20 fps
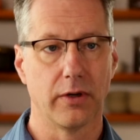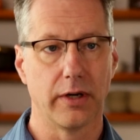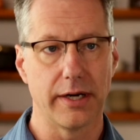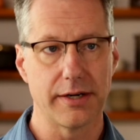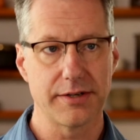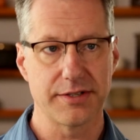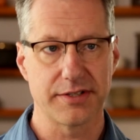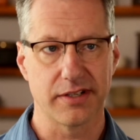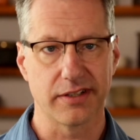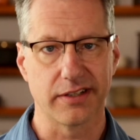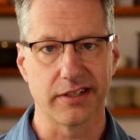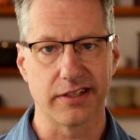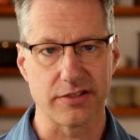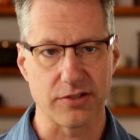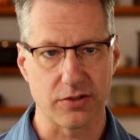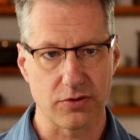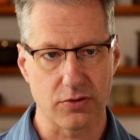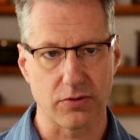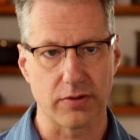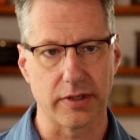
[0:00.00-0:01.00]
Air sealing is
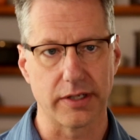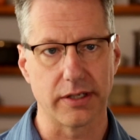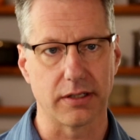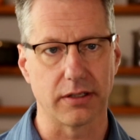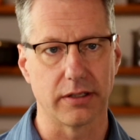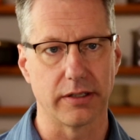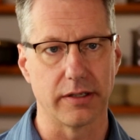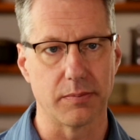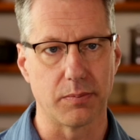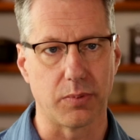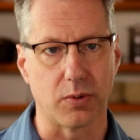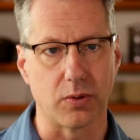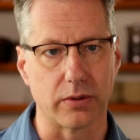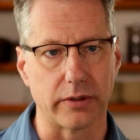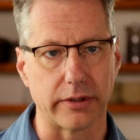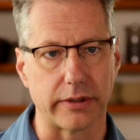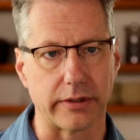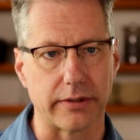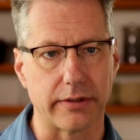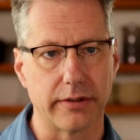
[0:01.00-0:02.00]
critically
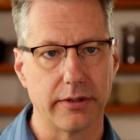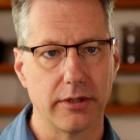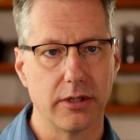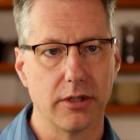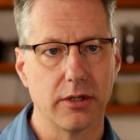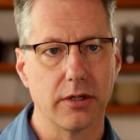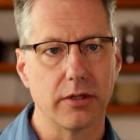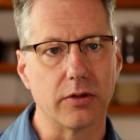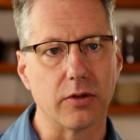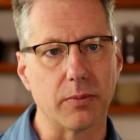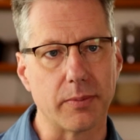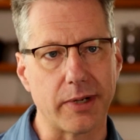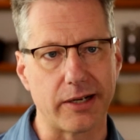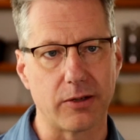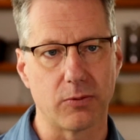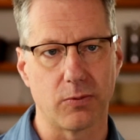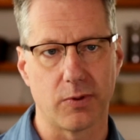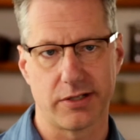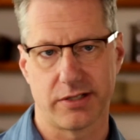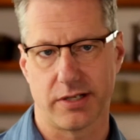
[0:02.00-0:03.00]
important, no matter
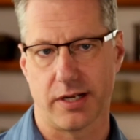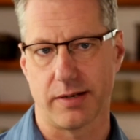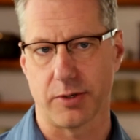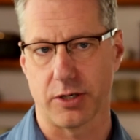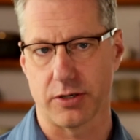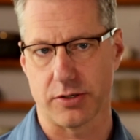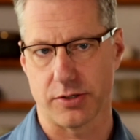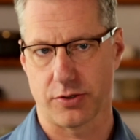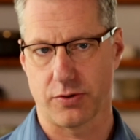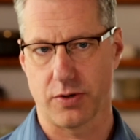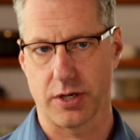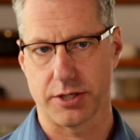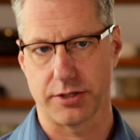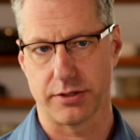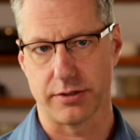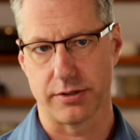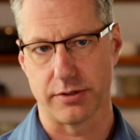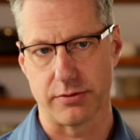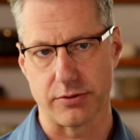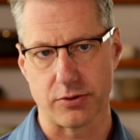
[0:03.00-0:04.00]
what type of
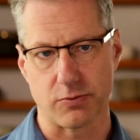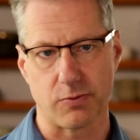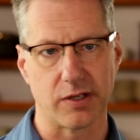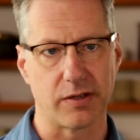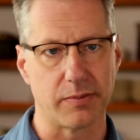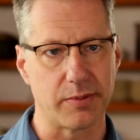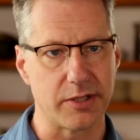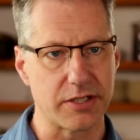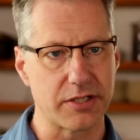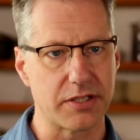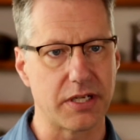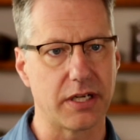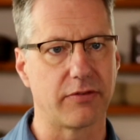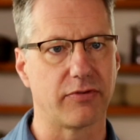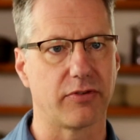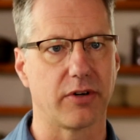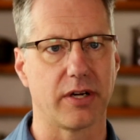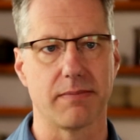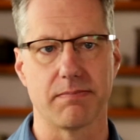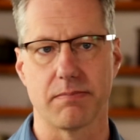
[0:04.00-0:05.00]
construction you use, whether it be stick
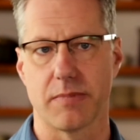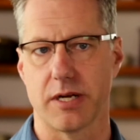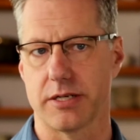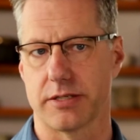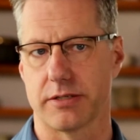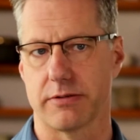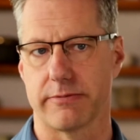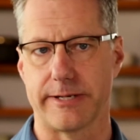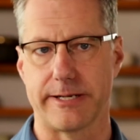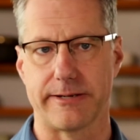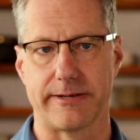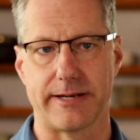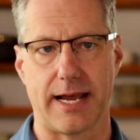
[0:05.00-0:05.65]
frame, masonry, or